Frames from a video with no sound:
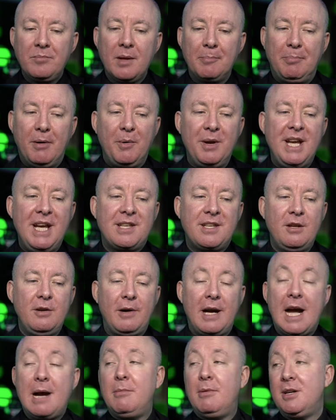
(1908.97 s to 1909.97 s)
But we need to know
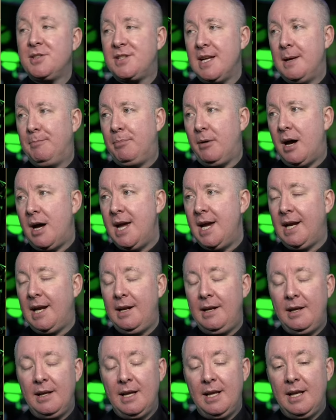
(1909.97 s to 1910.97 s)
how much they're
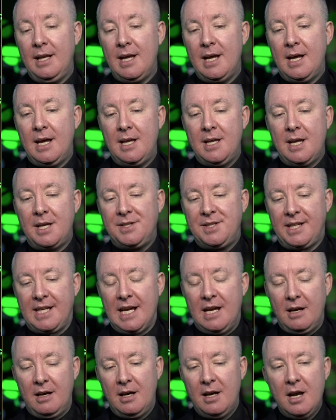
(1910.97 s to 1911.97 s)
buying and to
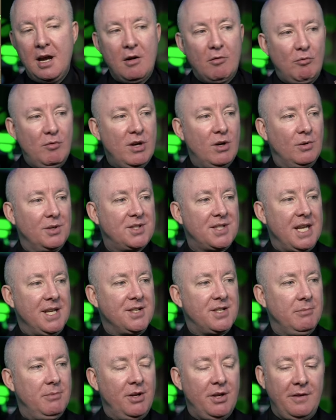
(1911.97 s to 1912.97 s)
get a real
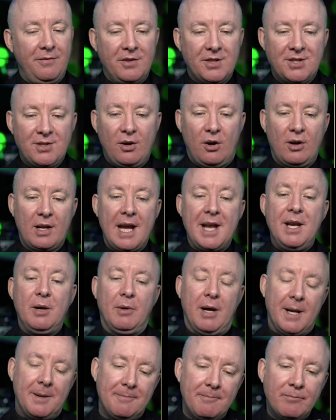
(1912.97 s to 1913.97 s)
sentiment of the stock.
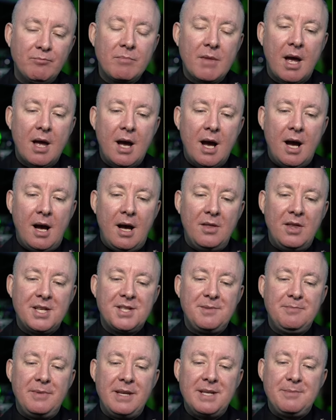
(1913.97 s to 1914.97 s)
Anyway,
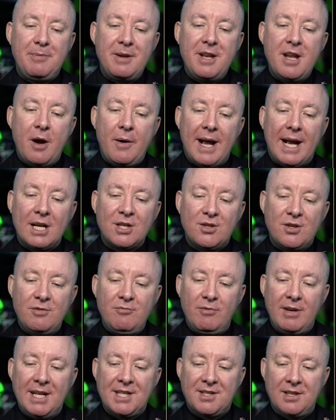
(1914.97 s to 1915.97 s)
there's been no action
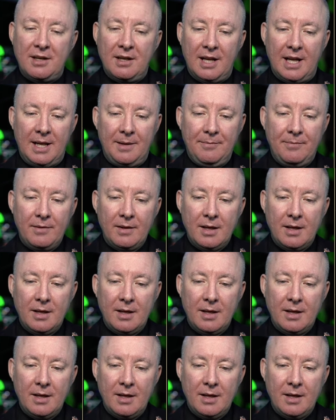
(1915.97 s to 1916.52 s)
recently.